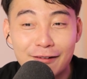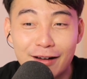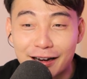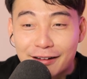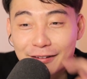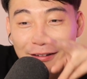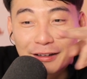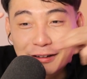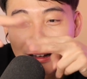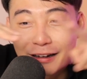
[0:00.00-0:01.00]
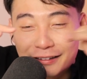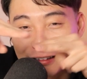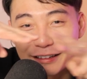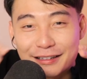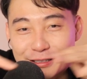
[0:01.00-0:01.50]
What?
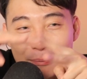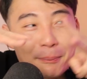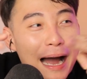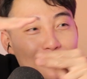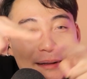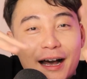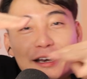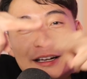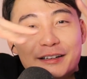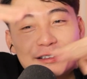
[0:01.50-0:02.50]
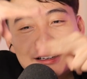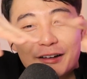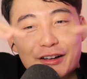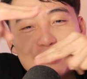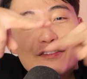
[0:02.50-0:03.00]
There's a mime cutting, you
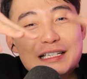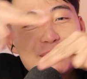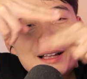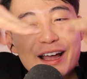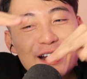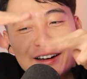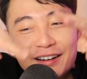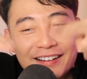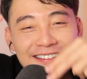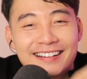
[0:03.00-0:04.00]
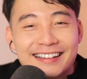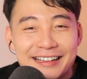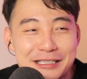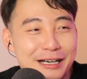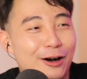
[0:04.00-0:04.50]
get invisible hair.
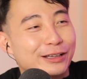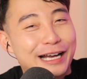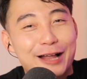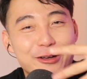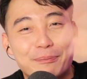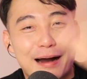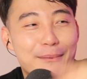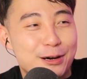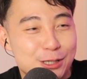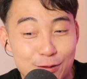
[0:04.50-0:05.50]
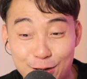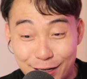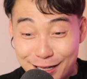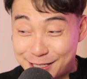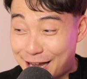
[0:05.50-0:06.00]
Just call the other barbers over.
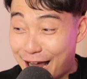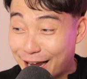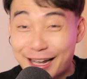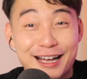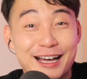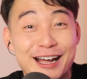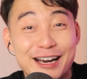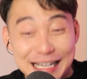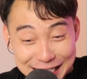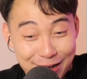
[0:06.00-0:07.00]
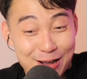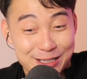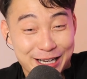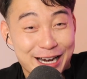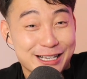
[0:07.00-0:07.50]
Look at this guy. This guy
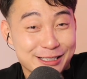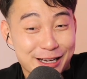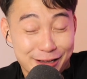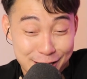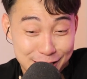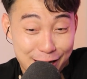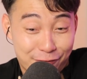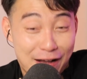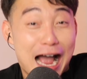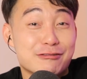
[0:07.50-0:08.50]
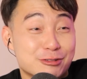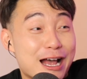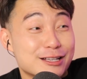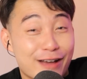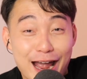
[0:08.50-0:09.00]
wants to cut his like 5
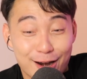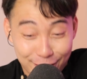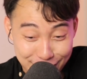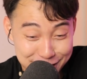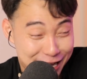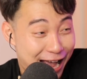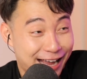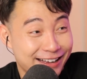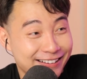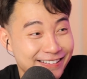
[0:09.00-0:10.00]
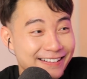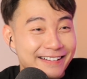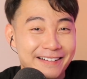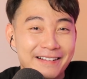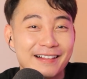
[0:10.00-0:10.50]
strands of hair. Look at this guy.
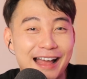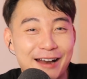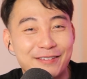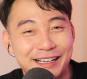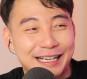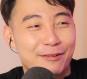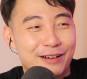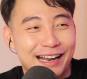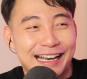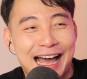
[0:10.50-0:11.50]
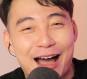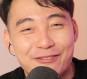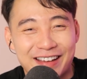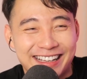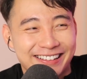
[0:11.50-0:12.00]
Everybody come around and
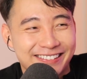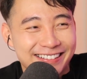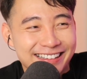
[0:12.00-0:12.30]
laugh at you.